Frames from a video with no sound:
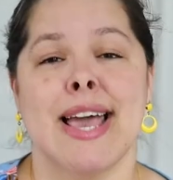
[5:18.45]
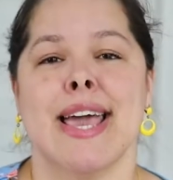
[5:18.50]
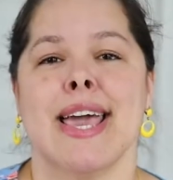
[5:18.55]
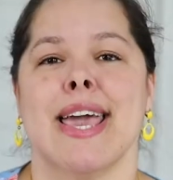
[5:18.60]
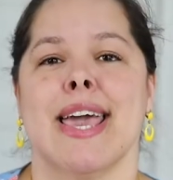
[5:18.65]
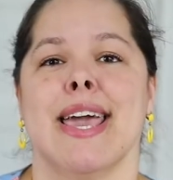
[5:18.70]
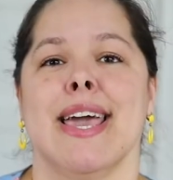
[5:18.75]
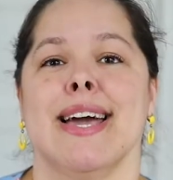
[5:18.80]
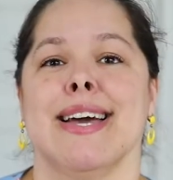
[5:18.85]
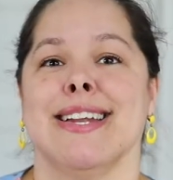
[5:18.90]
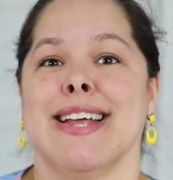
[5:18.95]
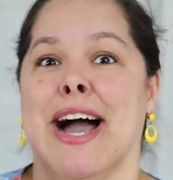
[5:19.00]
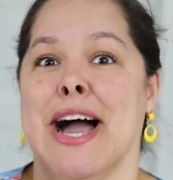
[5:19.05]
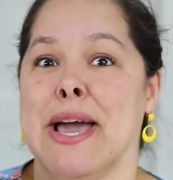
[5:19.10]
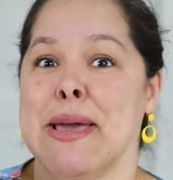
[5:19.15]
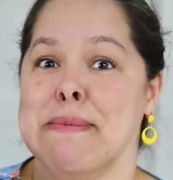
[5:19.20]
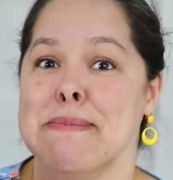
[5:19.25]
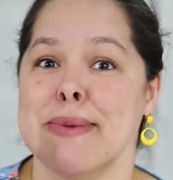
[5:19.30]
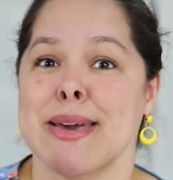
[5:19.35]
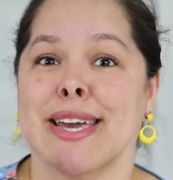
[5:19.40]
And
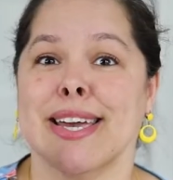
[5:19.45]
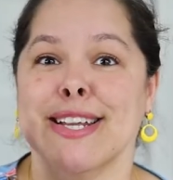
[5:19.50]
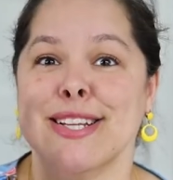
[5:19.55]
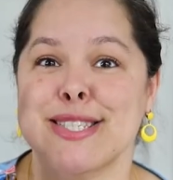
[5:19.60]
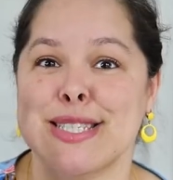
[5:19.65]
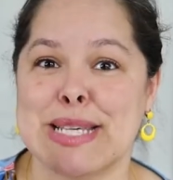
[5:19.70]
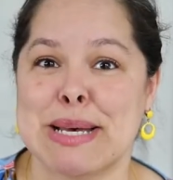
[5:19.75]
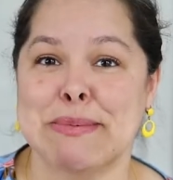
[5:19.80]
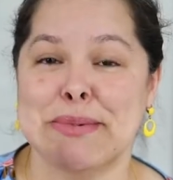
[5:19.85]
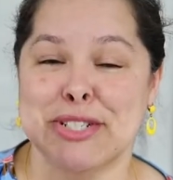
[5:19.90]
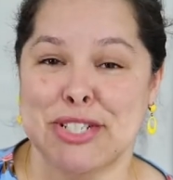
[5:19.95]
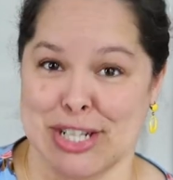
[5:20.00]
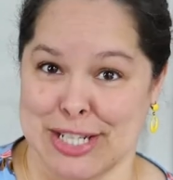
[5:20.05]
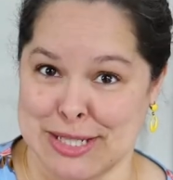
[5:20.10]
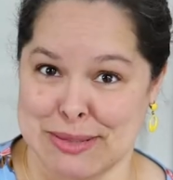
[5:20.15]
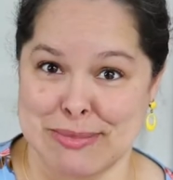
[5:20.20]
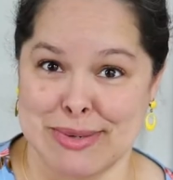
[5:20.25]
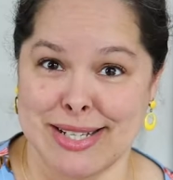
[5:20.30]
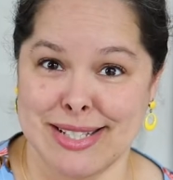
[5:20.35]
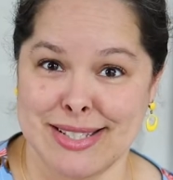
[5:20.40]
I made some
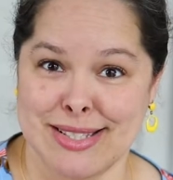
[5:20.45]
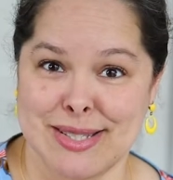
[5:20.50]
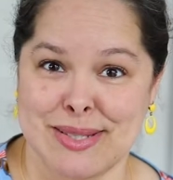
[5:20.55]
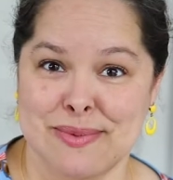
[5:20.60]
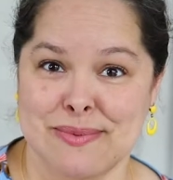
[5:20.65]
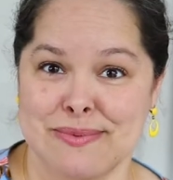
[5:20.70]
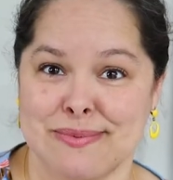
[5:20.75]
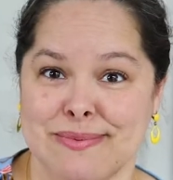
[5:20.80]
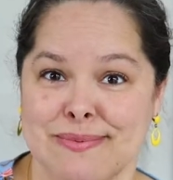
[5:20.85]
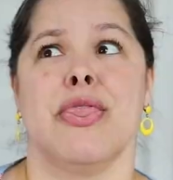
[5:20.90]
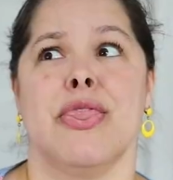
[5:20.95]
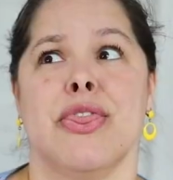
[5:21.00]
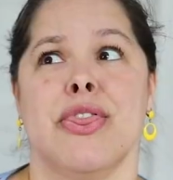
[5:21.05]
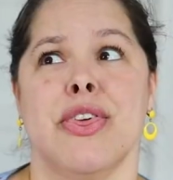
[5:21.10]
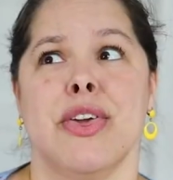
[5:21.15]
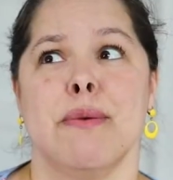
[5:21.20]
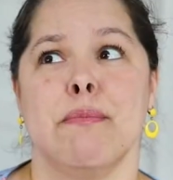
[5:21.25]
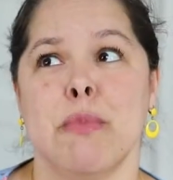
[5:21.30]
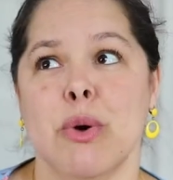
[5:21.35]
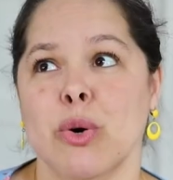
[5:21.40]
adjustments.
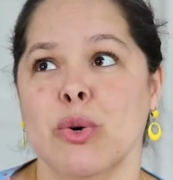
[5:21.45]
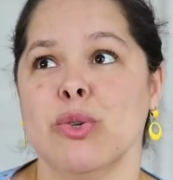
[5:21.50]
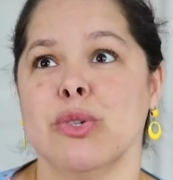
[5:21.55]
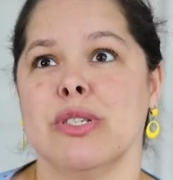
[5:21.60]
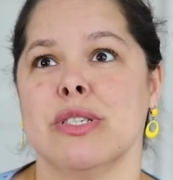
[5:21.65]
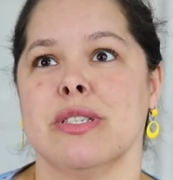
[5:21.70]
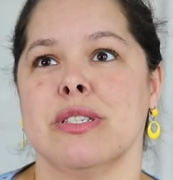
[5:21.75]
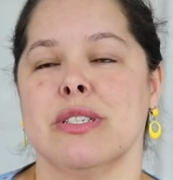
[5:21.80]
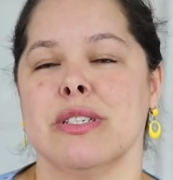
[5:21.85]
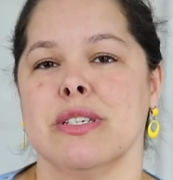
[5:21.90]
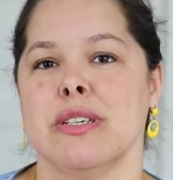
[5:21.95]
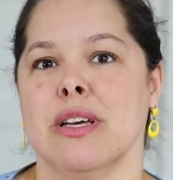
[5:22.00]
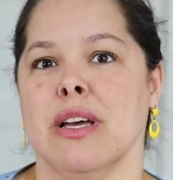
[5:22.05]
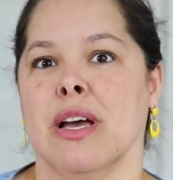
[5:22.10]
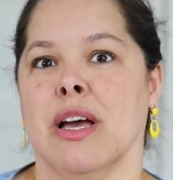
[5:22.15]
The most